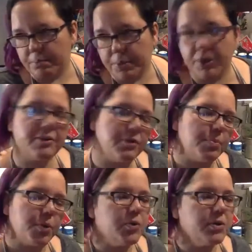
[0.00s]
put different
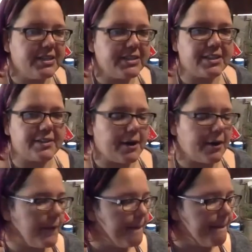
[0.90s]
proteins in
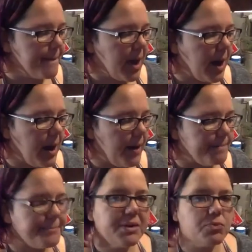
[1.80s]
there. Um,
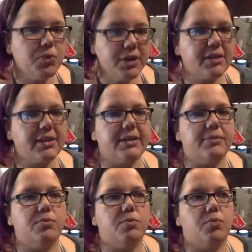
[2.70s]
but really,